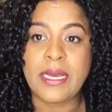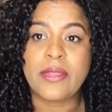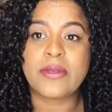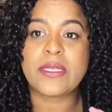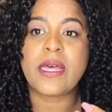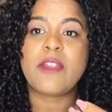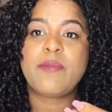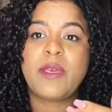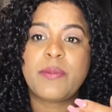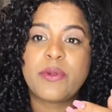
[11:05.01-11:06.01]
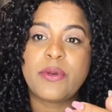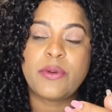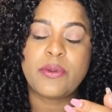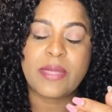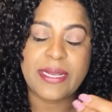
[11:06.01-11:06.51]
There's a lot of people
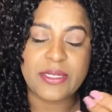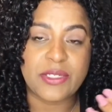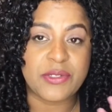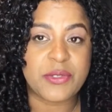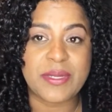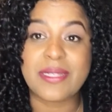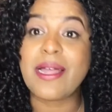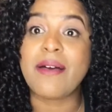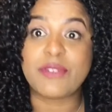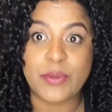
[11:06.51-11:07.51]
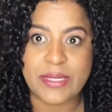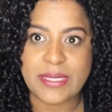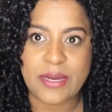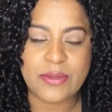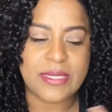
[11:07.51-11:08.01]
who like to do love twist
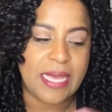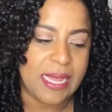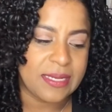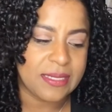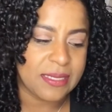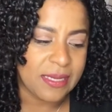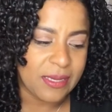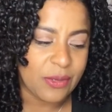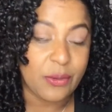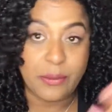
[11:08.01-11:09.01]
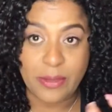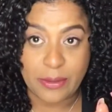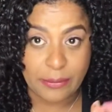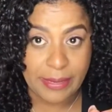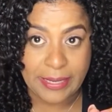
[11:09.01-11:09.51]
outs and who
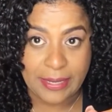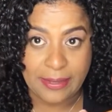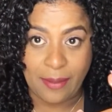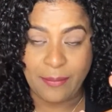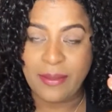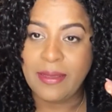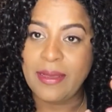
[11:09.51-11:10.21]
look great in them.